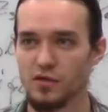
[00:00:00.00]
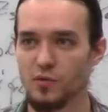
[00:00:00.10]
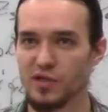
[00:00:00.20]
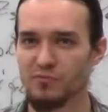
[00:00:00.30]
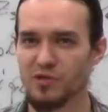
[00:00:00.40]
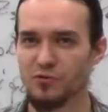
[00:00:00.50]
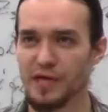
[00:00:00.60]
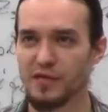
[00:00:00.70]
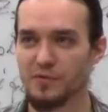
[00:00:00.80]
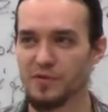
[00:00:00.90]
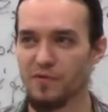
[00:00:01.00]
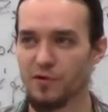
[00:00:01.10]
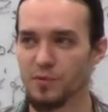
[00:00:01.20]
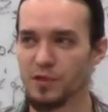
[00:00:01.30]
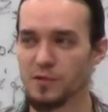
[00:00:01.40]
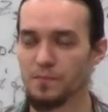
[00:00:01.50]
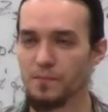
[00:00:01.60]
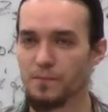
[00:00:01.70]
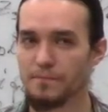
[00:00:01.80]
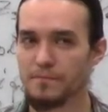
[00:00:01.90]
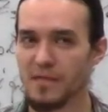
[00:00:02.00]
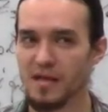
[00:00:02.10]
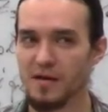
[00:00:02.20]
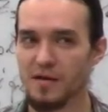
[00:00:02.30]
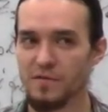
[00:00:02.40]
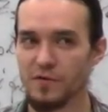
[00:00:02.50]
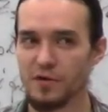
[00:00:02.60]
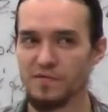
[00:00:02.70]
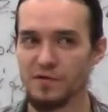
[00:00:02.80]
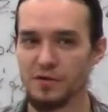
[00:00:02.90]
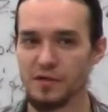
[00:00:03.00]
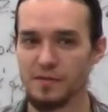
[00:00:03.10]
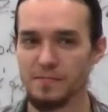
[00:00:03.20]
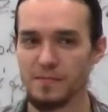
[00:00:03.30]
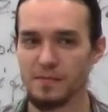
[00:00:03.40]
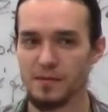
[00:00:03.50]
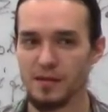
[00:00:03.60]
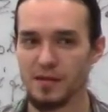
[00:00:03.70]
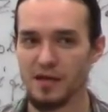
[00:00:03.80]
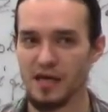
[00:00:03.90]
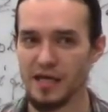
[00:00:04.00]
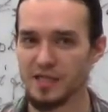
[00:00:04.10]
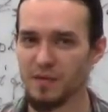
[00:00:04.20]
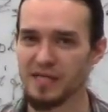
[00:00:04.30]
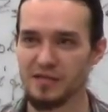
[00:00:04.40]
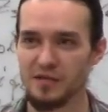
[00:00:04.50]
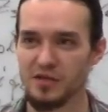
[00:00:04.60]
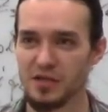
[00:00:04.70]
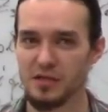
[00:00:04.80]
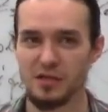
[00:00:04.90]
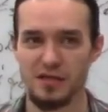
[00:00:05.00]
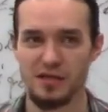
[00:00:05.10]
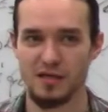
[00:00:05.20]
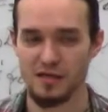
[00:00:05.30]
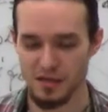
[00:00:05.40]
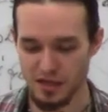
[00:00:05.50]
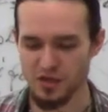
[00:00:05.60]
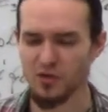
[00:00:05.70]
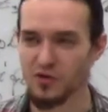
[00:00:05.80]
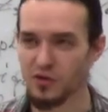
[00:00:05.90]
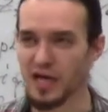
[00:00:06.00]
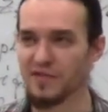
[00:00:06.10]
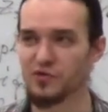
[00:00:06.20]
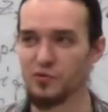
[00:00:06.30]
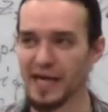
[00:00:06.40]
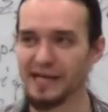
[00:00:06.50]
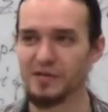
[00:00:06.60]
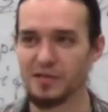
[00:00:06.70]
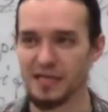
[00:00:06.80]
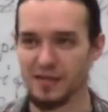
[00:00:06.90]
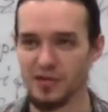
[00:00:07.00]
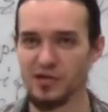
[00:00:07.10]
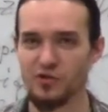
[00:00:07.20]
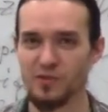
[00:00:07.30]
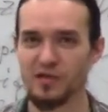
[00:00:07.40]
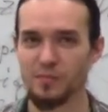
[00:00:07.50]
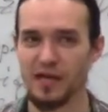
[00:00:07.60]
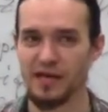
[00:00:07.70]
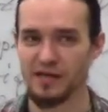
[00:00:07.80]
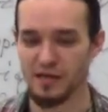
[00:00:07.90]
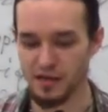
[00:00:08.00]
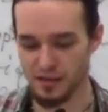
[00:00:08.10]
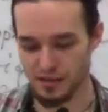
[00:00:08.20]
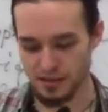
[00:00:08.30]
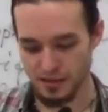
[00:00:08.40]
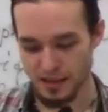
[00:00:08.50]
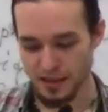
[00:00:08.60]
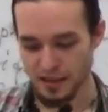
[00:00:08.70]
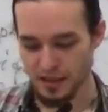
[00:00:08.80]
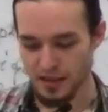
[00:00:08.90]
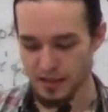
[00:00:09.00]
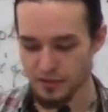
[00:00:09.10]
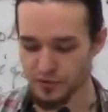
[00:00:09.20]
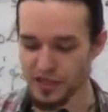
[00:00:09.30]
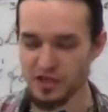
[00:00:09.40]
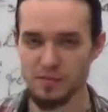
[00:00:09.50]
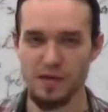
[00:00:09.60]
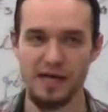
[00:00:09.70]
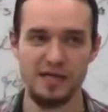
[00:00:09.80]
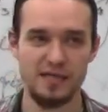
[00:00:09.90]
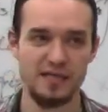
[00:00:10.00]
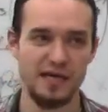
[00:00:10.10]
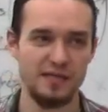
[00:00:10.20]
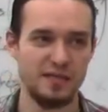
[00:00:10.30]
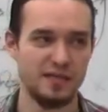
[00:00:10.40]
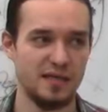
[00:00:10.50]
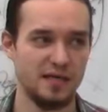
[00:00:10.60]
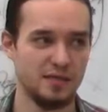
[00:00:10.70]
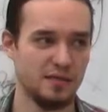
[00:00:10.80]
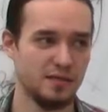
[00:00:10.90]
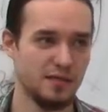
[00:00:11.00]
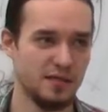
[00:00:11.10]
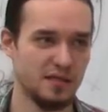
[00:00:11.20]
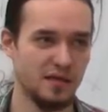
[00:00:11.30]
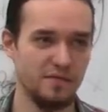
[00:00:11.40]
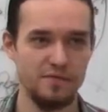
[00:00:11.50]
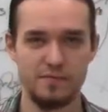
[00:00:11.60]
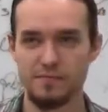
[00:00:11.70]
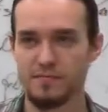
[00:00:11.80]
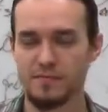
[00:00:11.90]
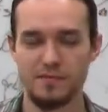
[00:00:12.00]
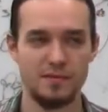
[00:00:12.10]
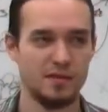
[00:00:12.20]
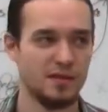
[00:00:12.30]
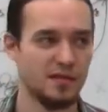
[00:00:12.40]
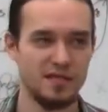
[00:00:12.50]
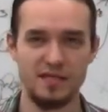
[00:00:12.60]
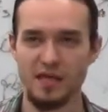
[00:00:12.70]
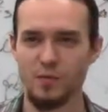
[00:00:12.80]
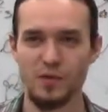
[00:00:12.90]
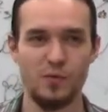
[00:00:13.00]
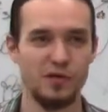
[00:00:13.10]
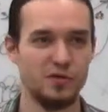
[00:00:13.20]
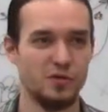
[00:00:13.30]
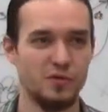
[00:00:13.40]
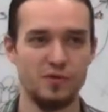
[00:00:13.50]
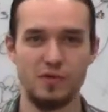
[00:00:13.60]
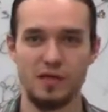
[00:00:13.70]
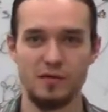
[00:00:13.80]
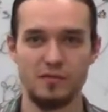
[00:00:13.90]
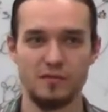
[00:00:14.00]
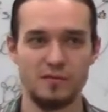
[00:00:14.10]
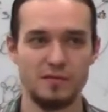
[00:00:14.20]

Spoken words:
you want me to write down the formulas for converting? It's basically just you have two angles, and then you multiply the radius by cosines sines and stuff. Does anyone want the